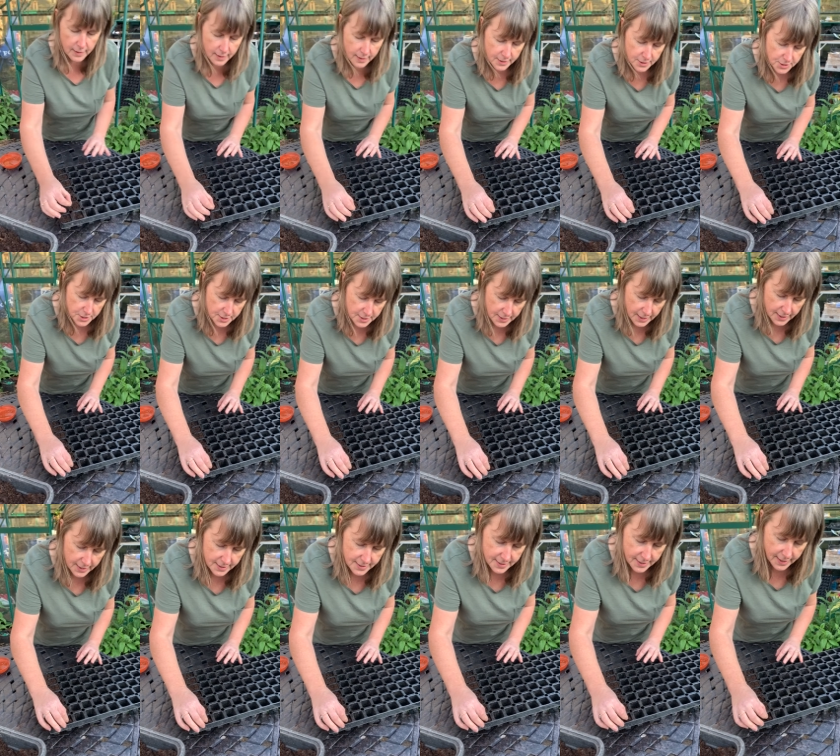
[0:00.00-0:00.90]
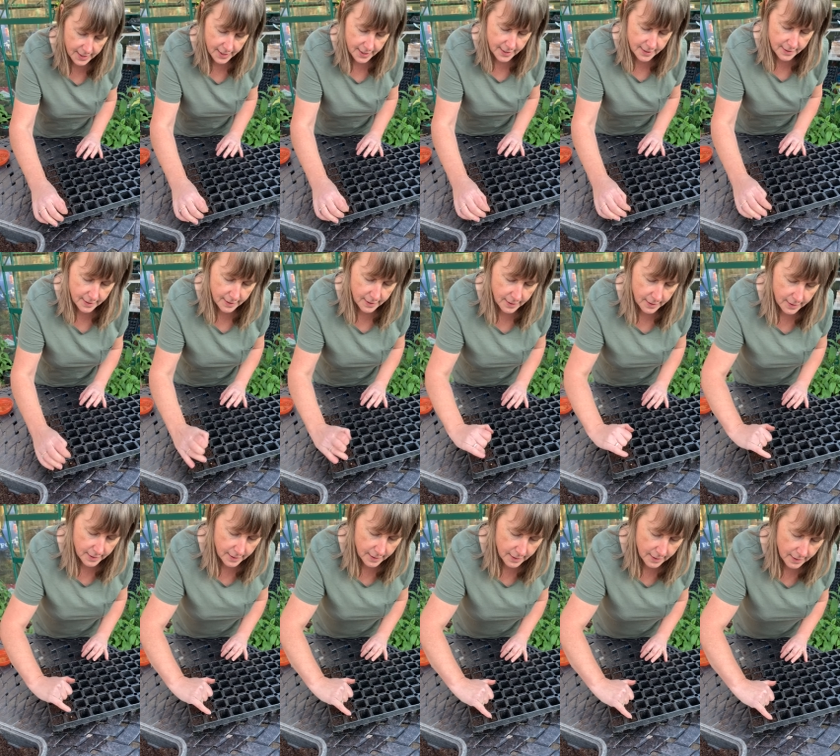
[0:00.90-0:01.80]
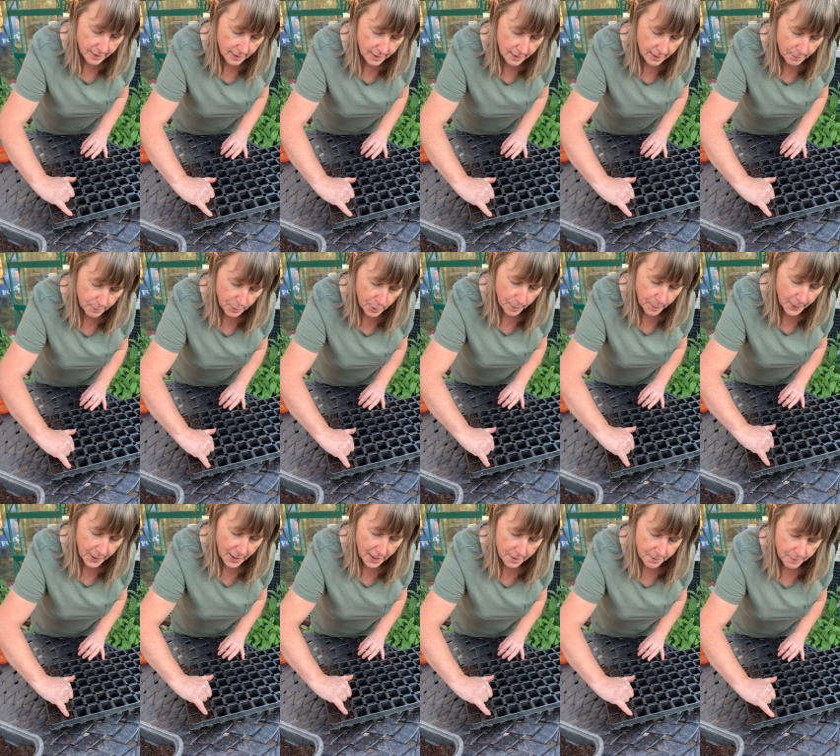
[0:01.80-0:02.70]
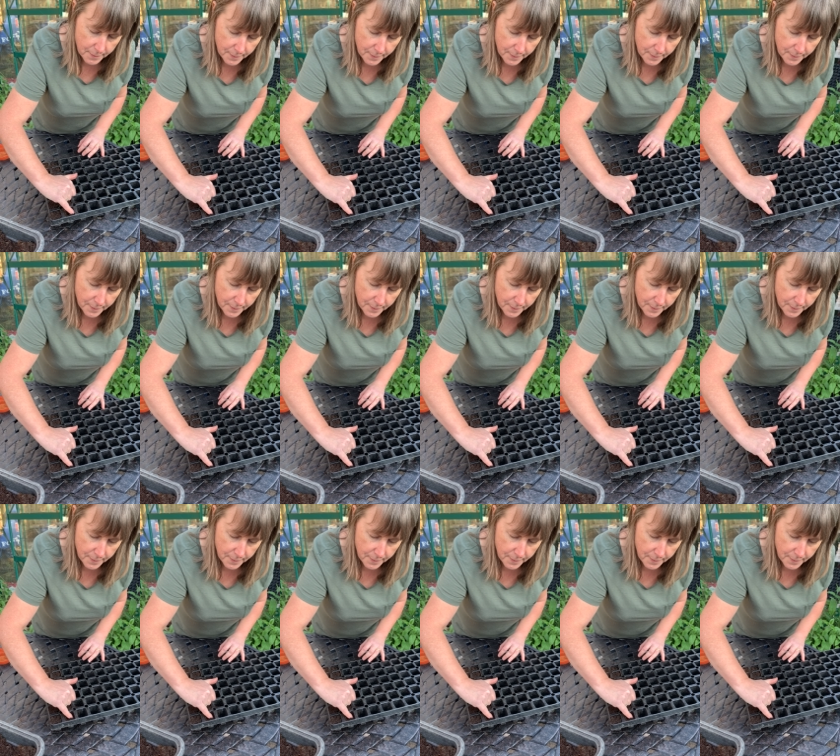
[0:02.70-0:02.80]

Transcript: is just get a seed and pop it in.